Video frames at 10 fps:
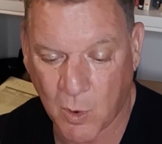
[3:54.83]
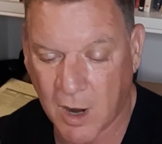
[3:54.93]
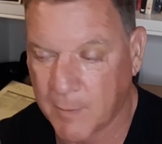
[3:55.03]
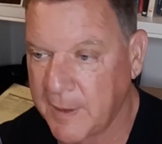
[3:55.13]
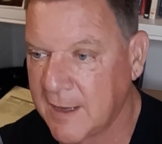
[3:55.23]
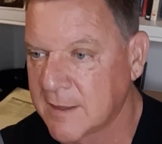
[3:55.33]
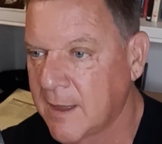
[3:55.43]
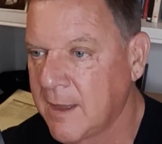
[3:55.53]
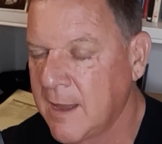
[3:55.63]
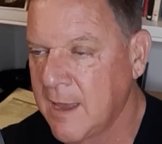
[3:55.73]
walk because
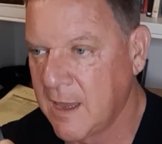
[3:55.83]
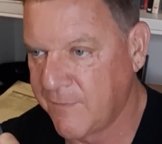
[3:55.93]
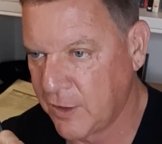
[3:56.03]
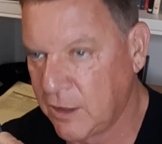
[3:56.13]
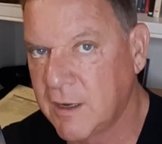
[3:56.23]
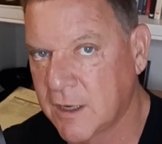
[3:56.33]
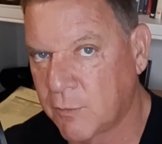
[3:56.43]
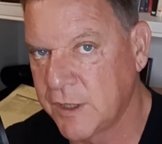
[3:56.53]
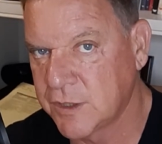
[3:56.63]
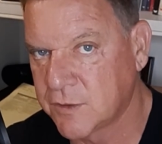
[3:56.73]
if you look at
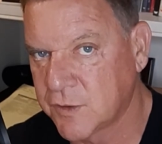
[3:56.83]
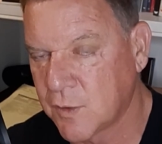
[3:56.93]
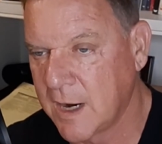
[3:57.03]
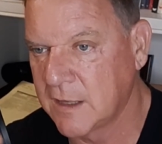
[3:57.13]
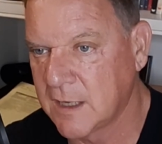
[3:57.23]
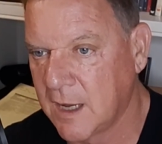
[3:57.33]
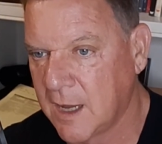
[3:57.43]
original strength,